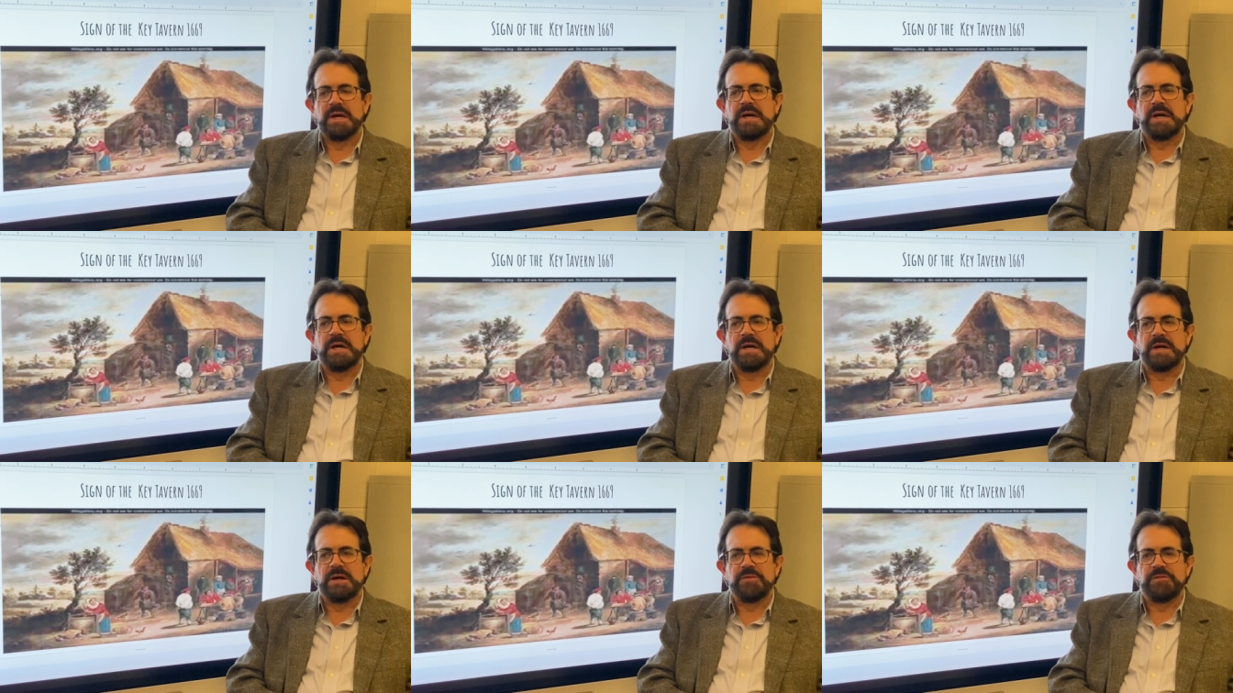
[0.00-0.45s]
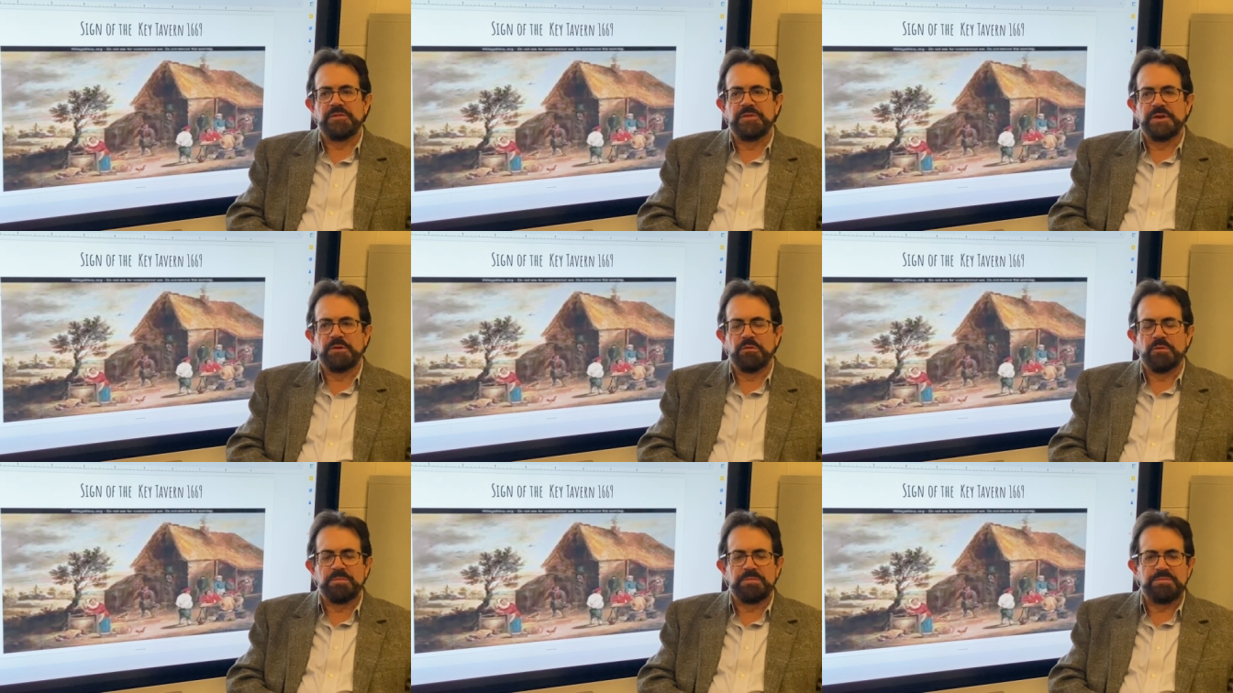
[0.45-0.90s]
Uh, there
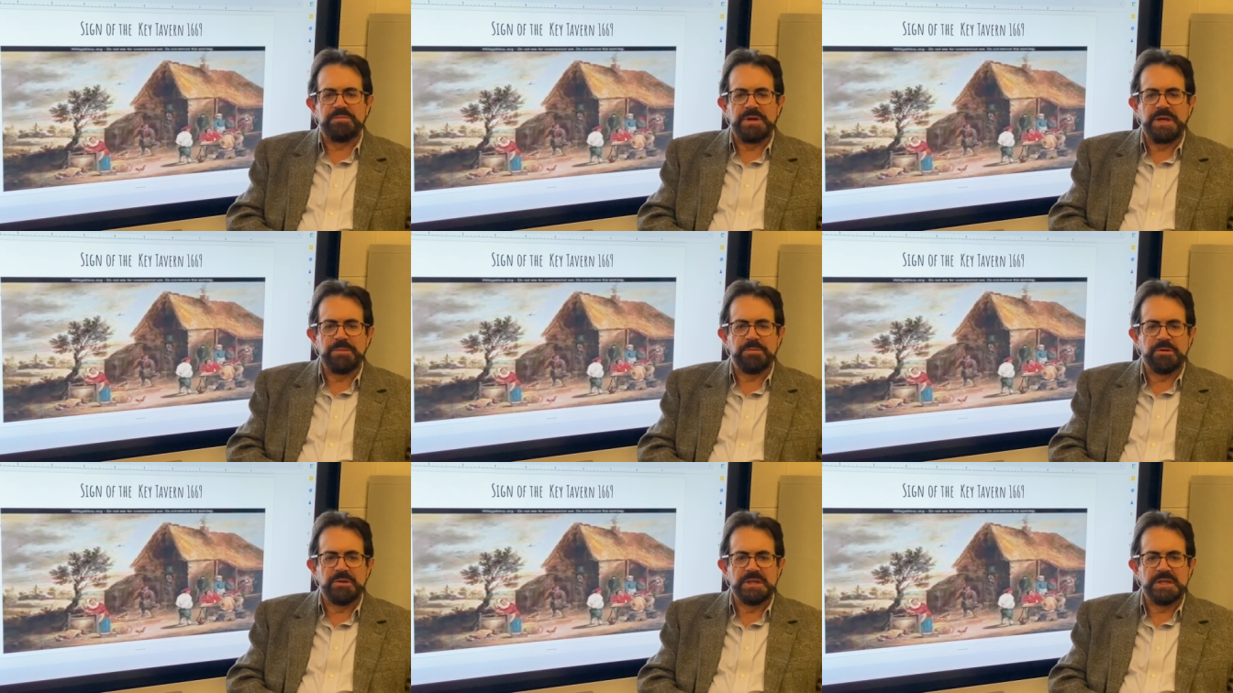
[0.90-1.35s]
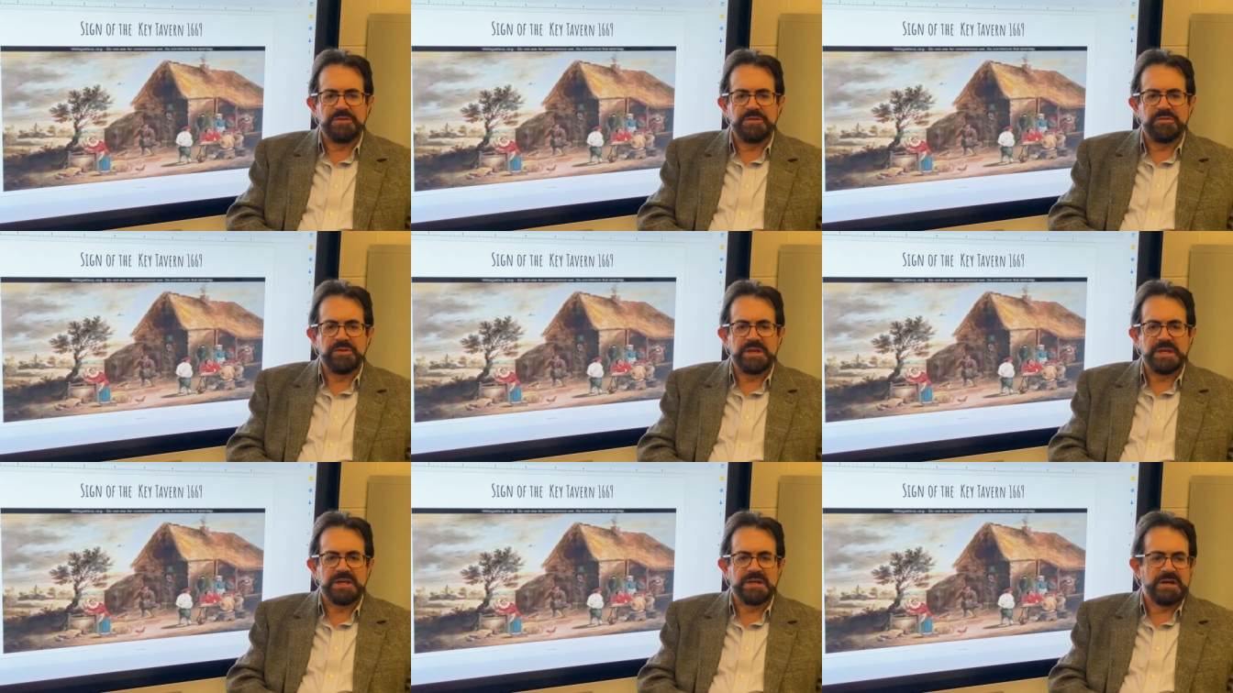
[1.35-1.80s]
were people
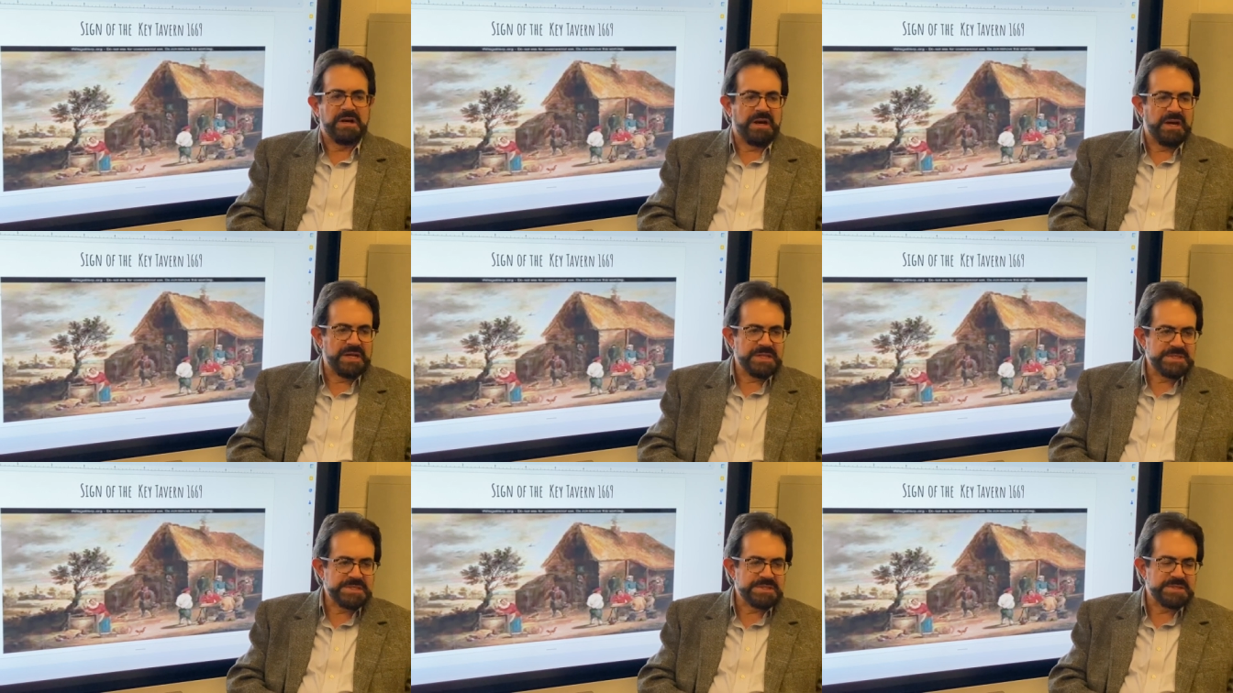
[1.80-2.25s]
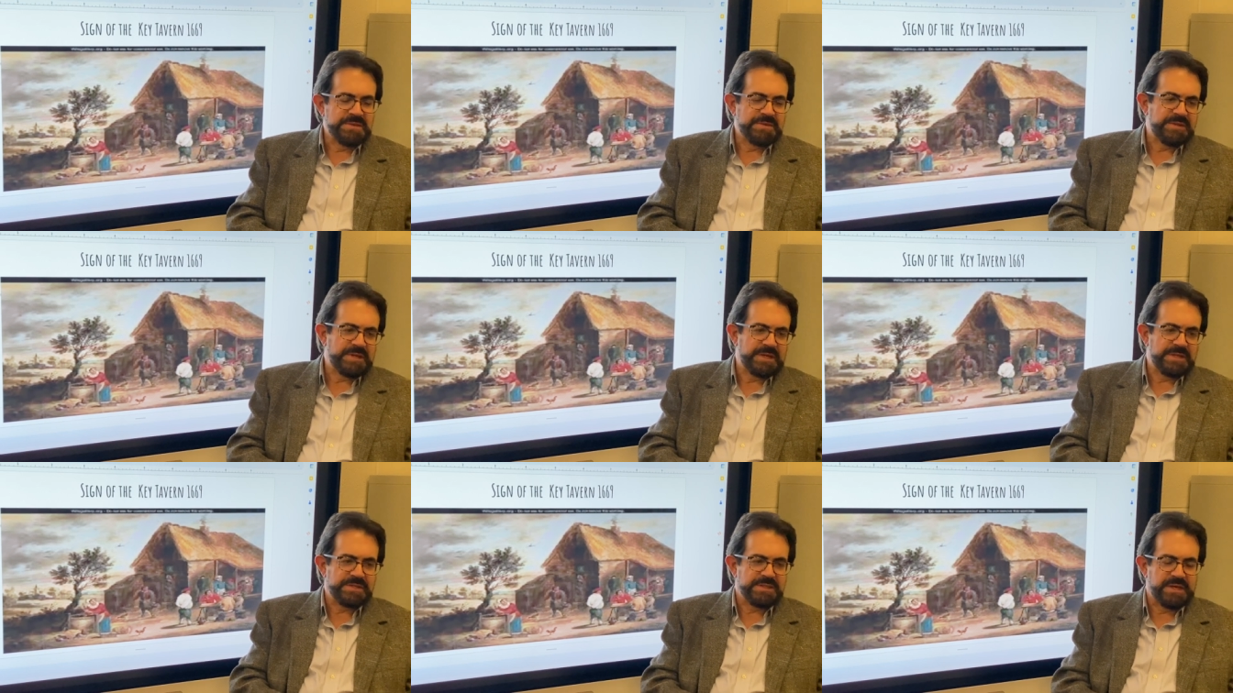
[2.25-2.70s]
living in huts and
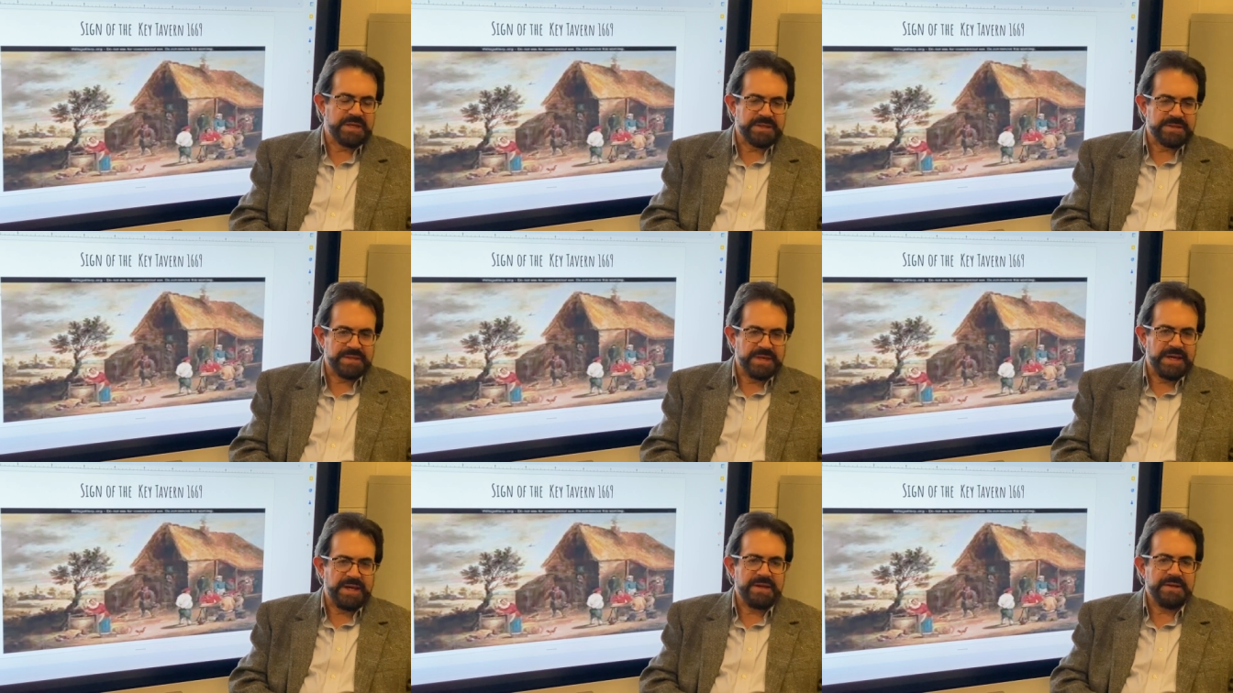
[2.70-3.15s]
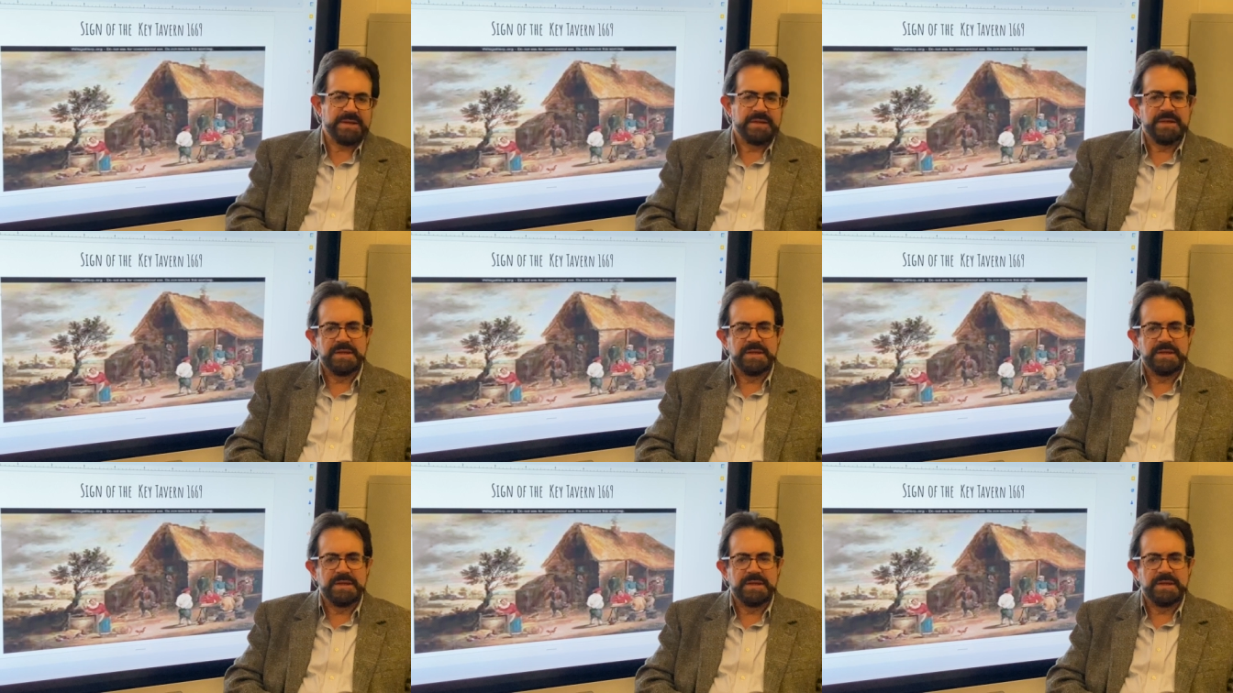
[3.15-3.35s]
things like that.